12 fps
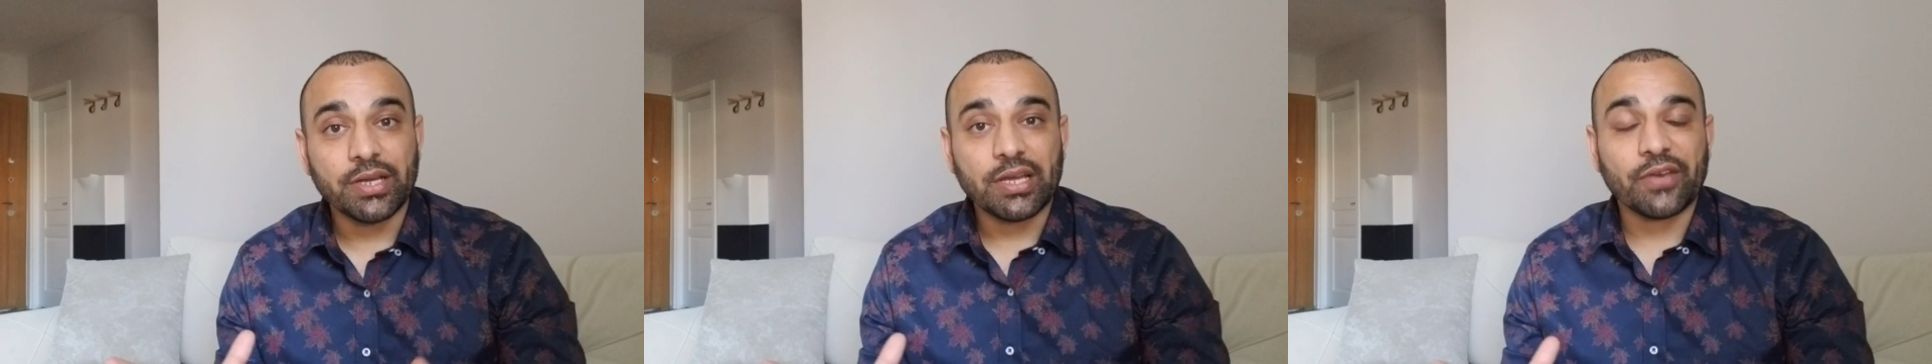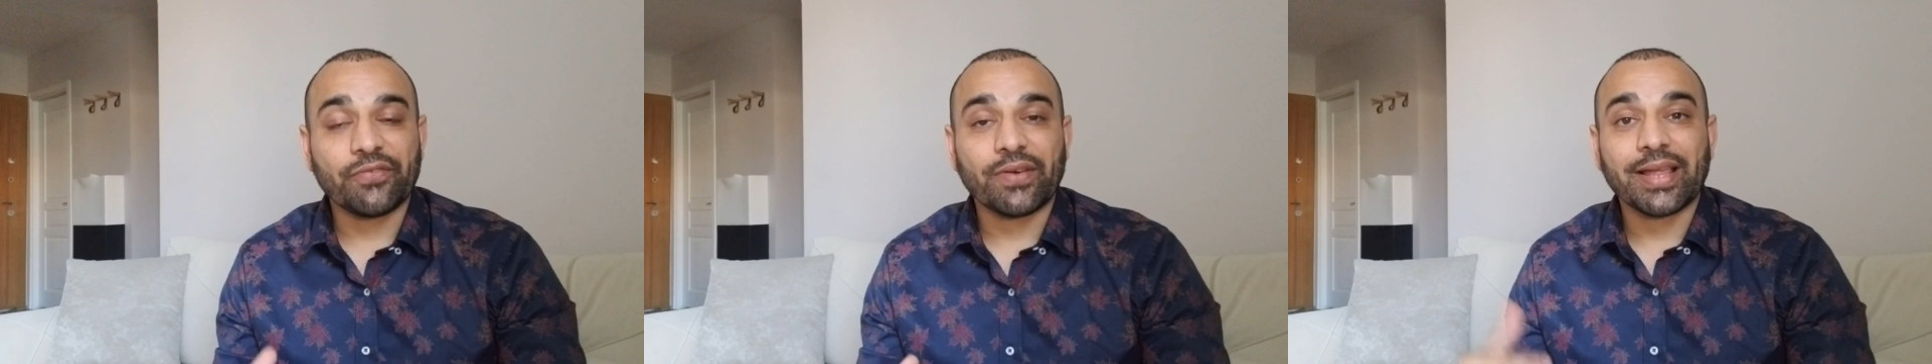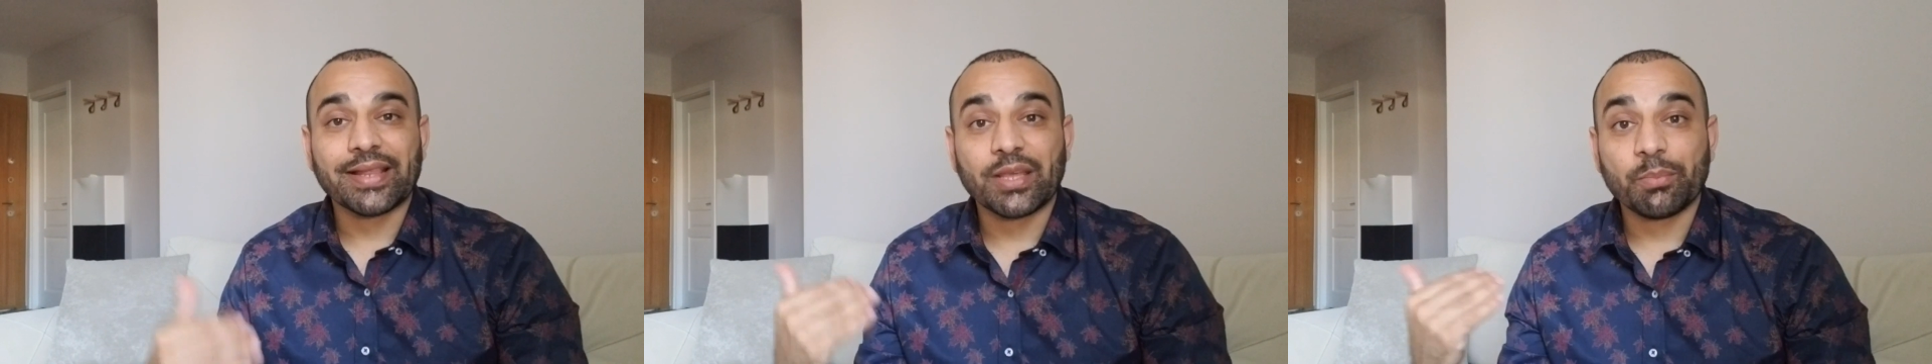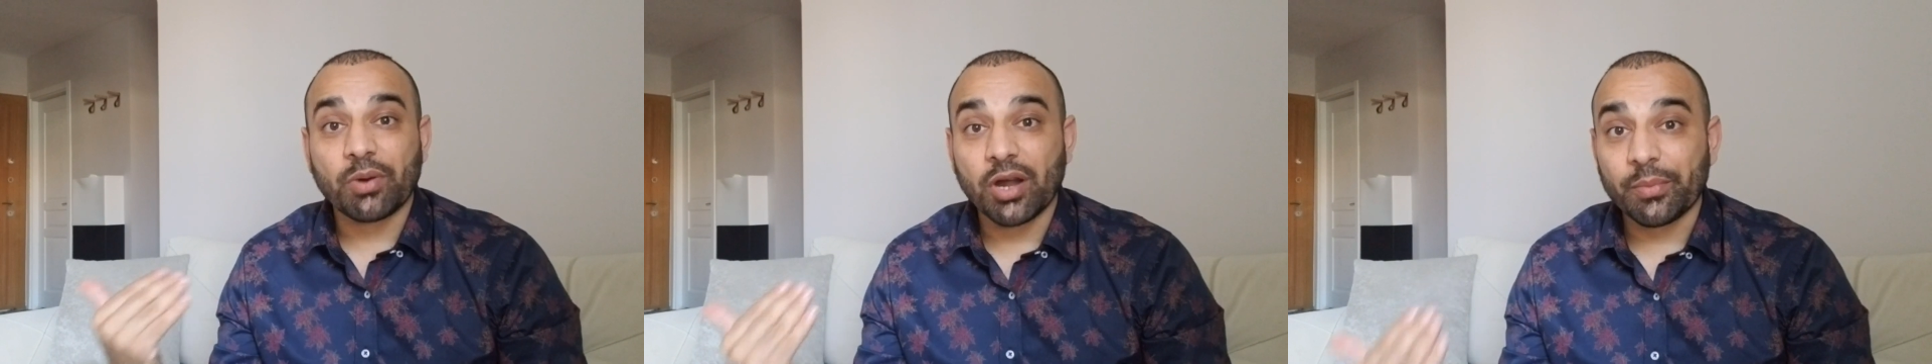if I like
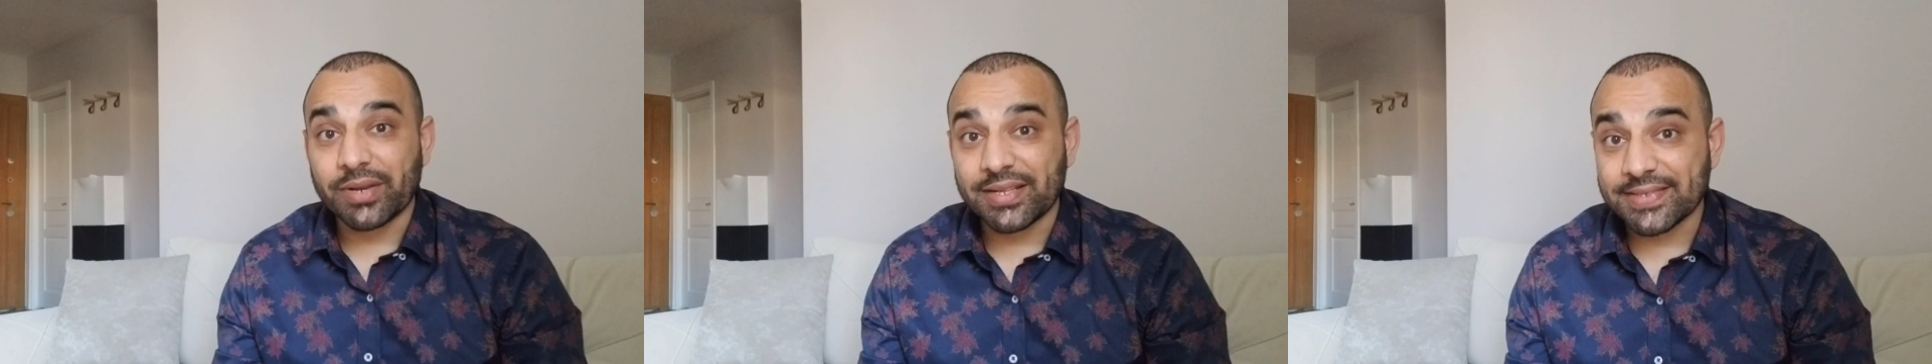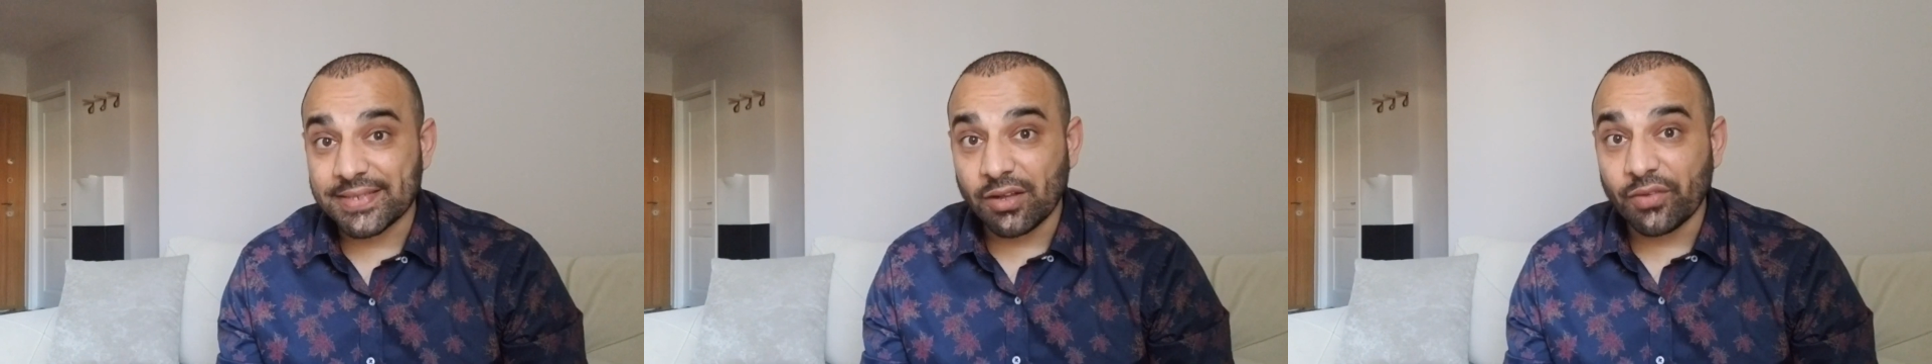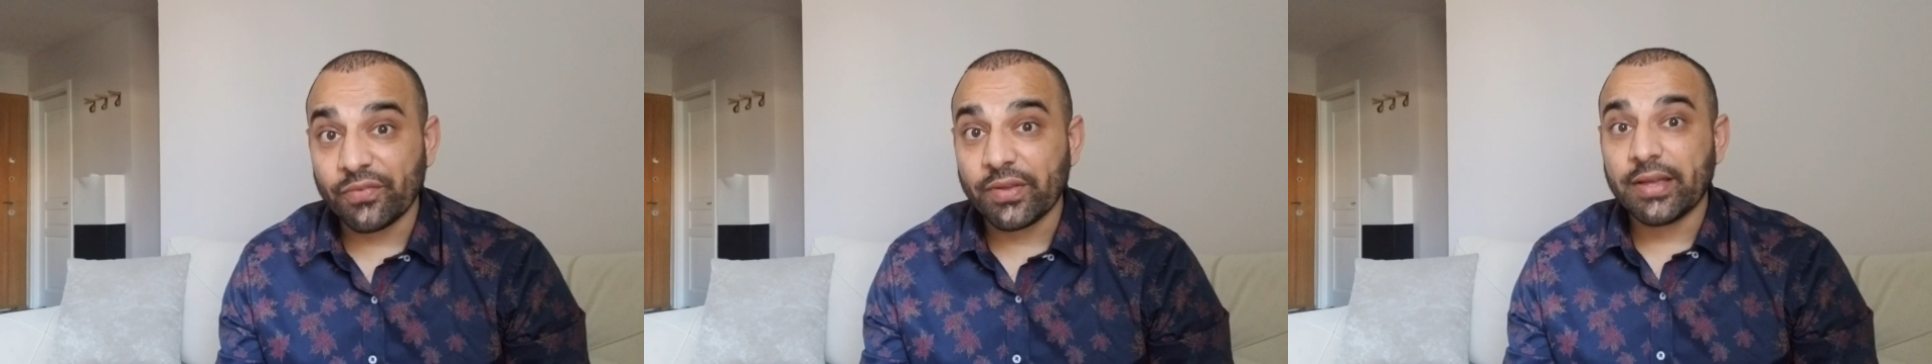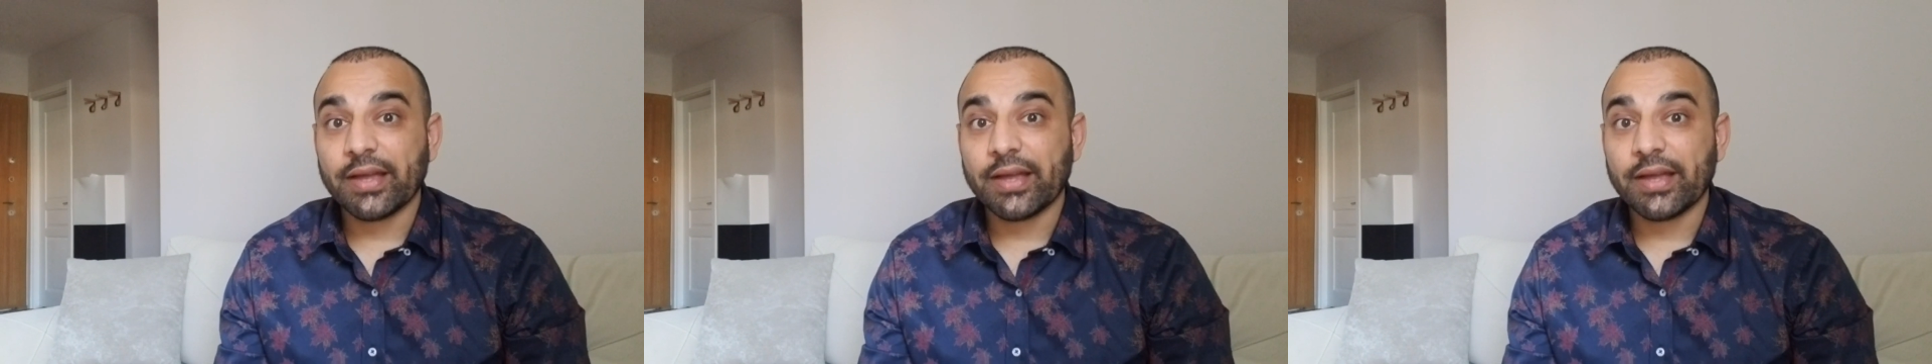the apartment itself.